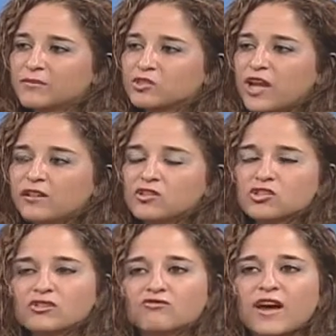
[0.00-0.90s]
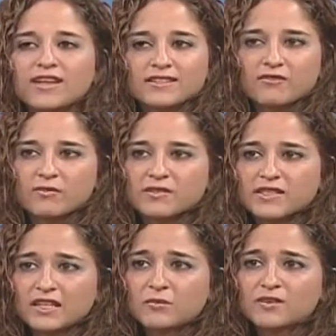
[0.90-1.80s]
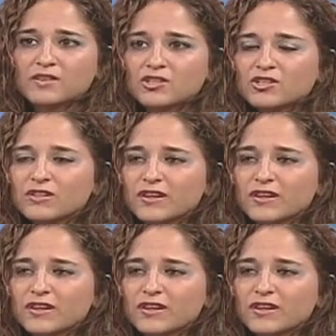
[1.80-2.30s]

challenges rising from a seated position,